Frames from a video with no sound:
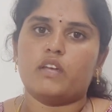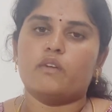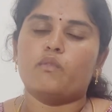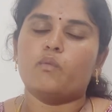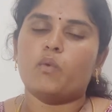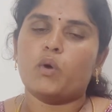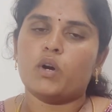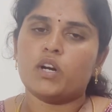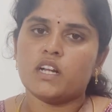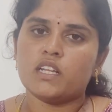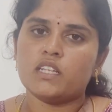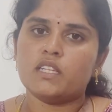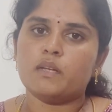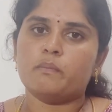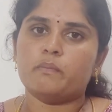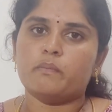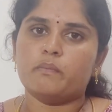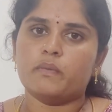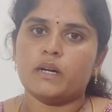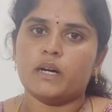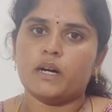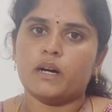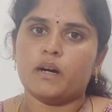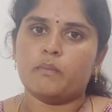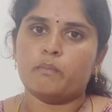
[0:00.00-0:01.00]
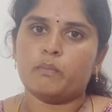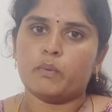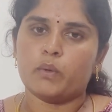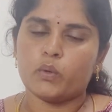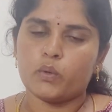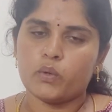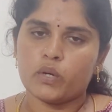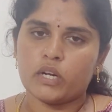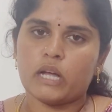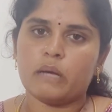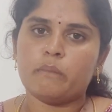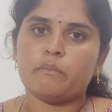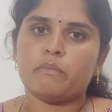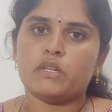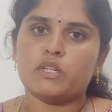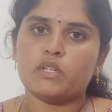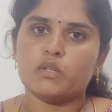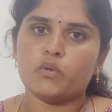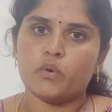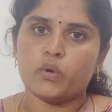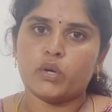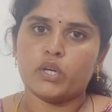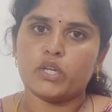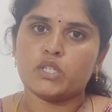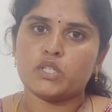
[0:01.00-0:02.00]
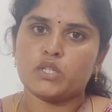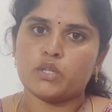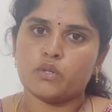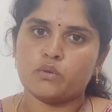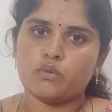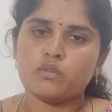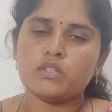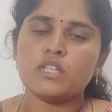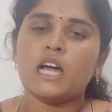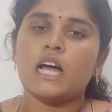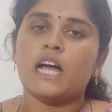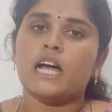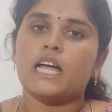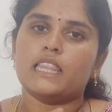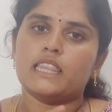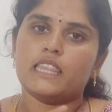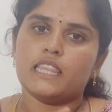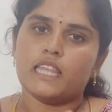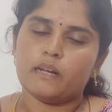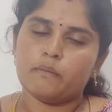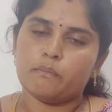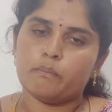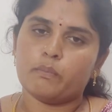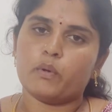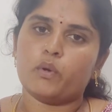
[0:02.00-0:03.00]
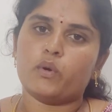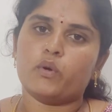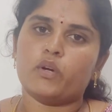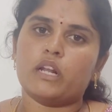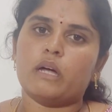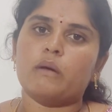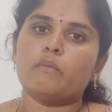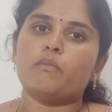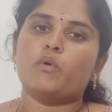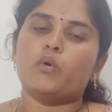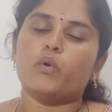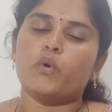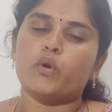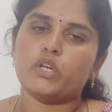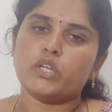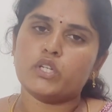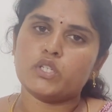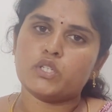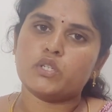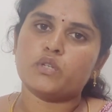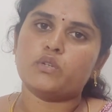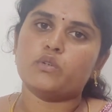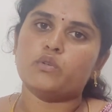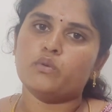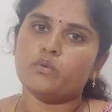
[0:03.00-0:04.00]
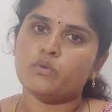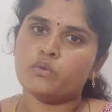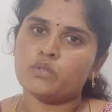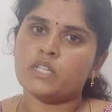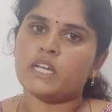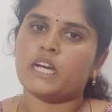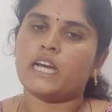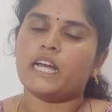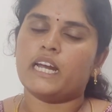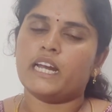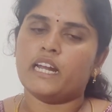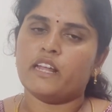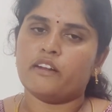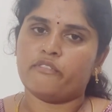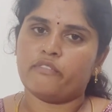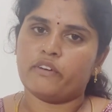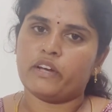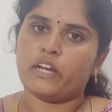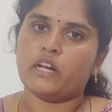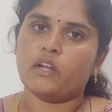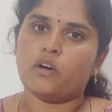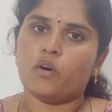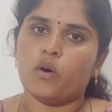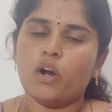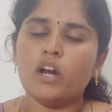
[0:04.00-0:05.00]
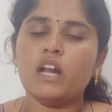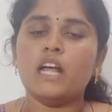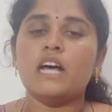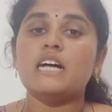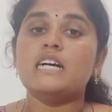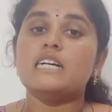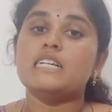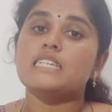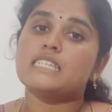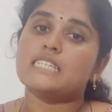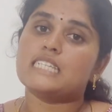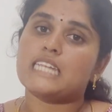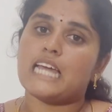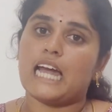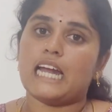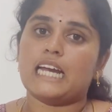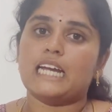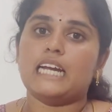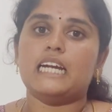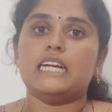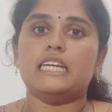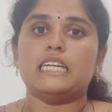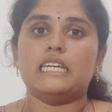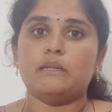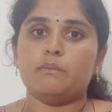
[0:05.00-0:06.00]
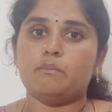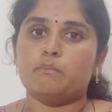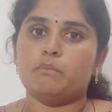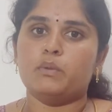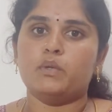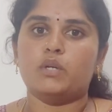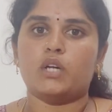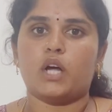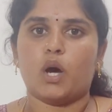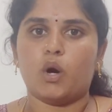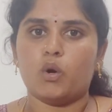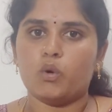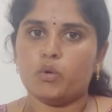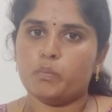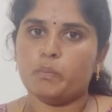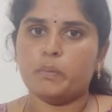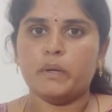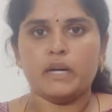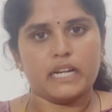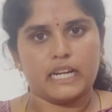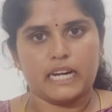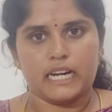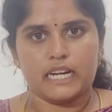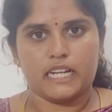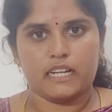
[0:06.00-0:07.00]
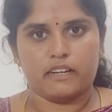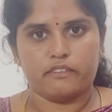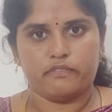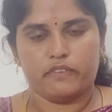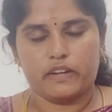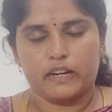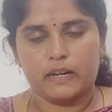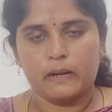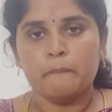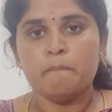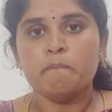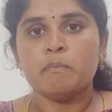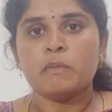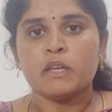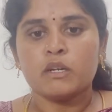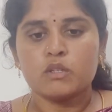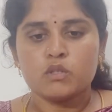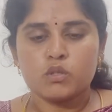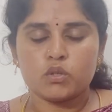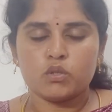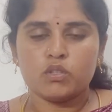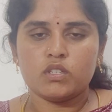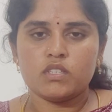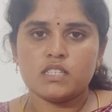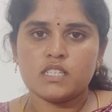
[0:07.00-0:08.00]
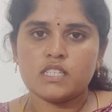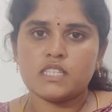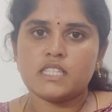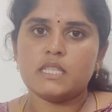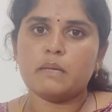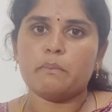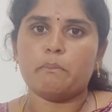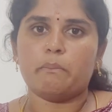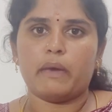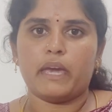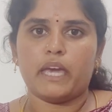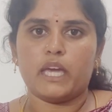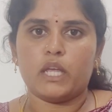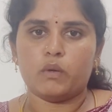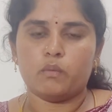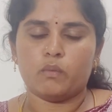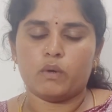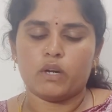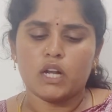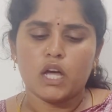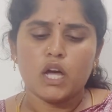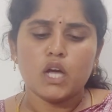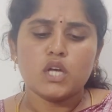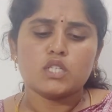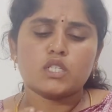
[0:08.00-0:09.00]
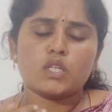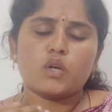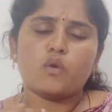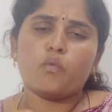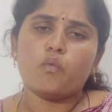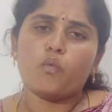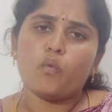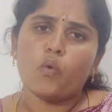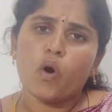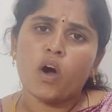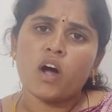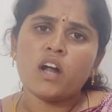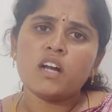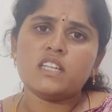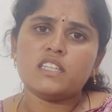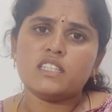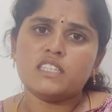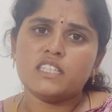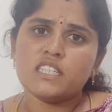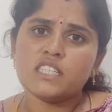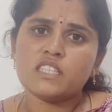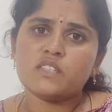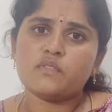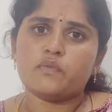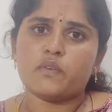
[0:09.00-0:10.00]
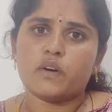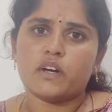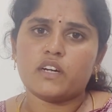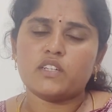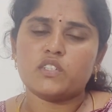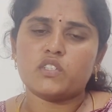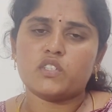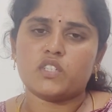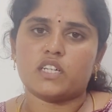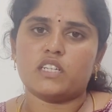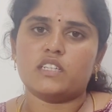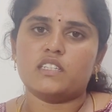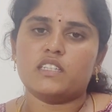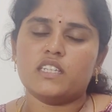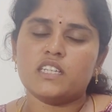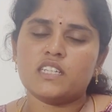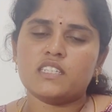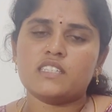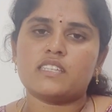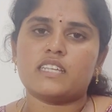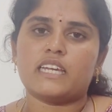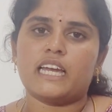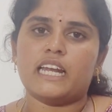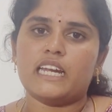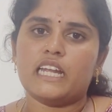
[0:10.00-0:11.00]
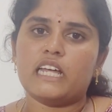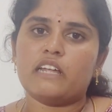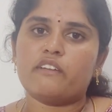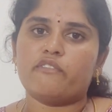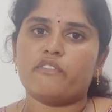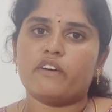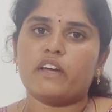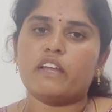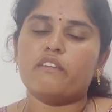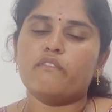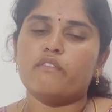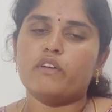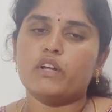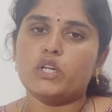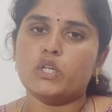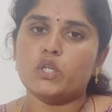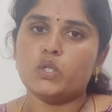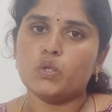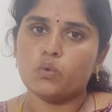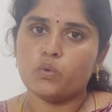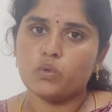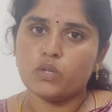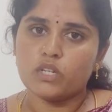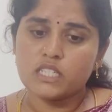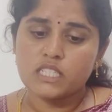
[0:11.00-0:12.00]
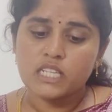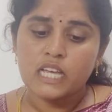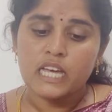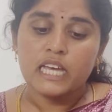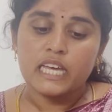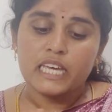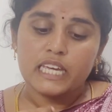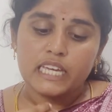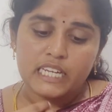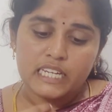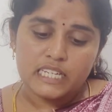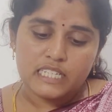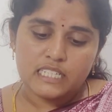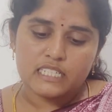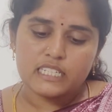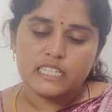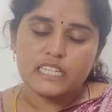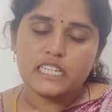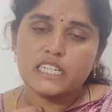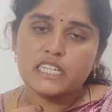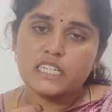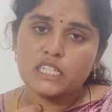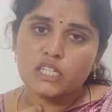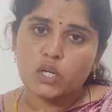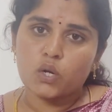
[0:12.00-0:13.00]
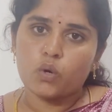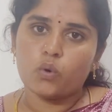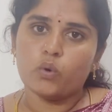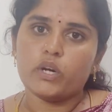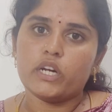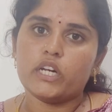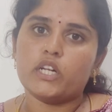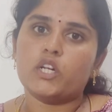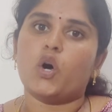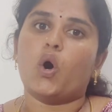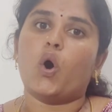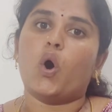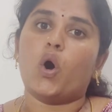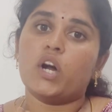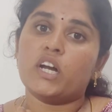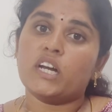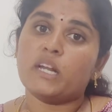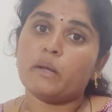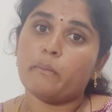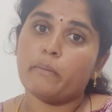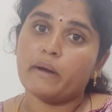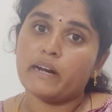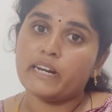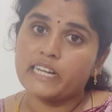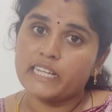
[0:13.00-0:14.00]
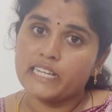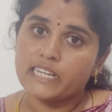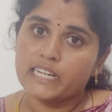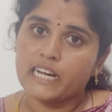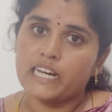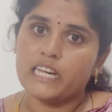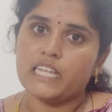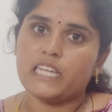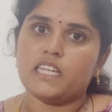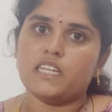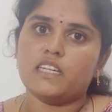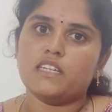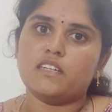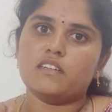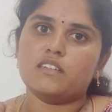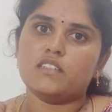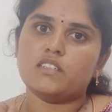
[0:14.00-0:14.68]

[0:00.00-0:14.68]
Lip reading: What are the program it going to use? That program going to use a header file called standard input output header file. So this is the main one. So what this function, this header file will do is it include it automatically